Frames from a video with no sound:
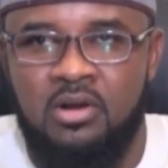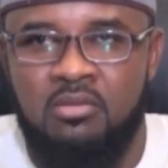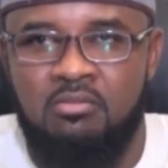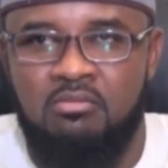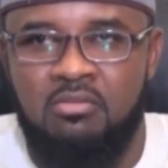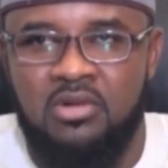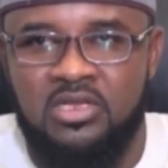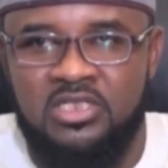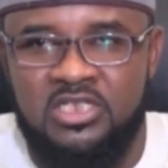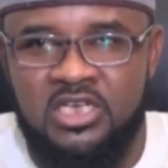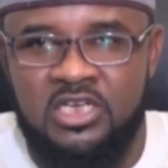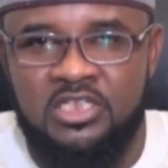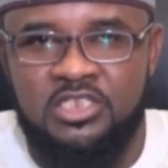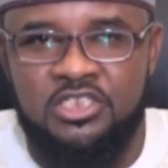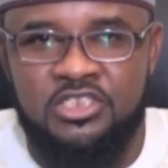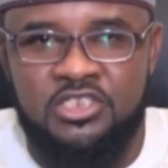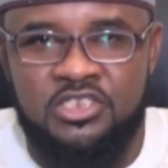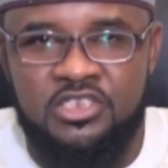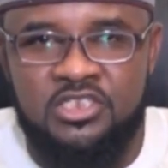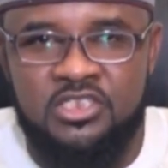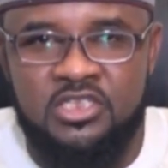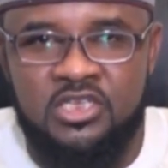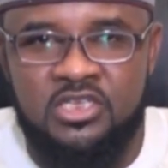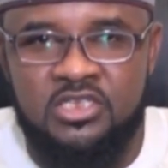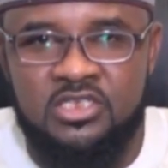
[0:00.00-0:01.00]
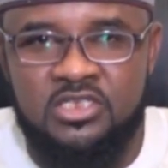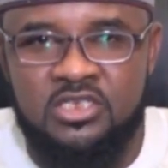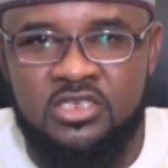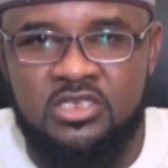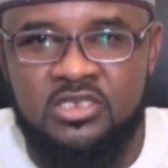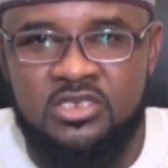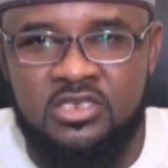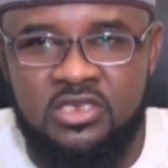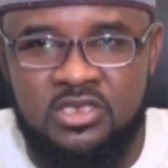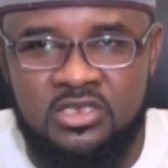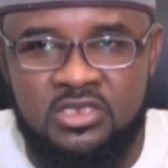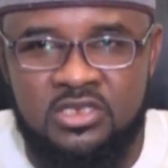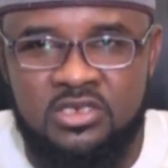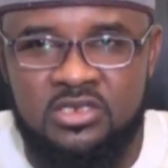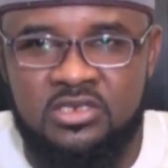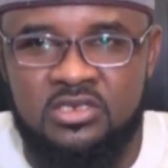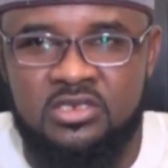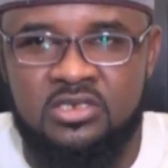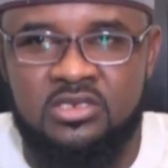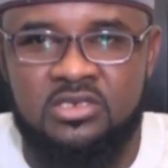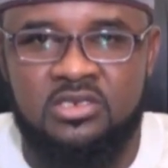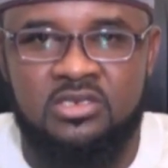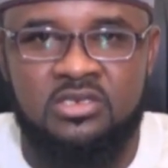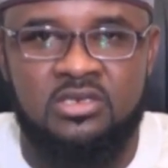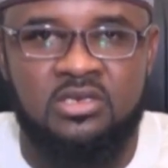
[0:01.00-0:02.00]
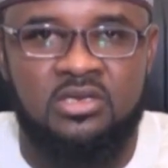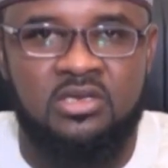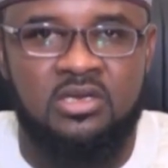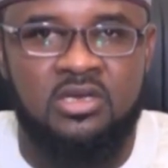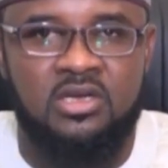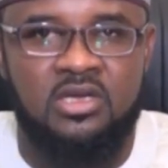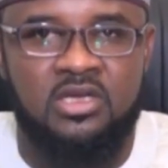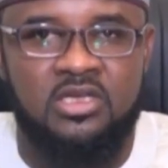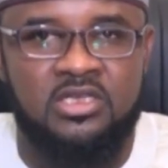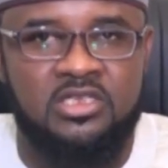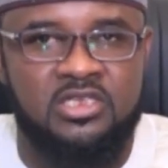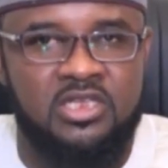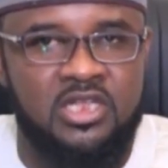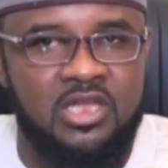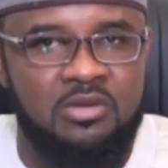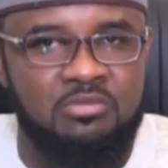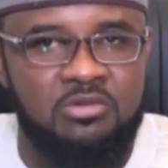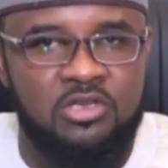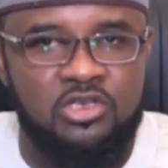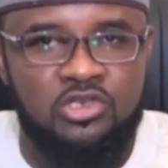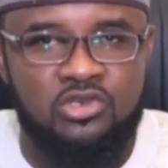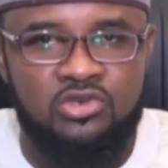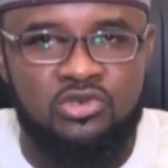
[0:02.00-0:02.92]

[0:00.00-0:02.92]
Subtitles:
Maternity centers, Islamic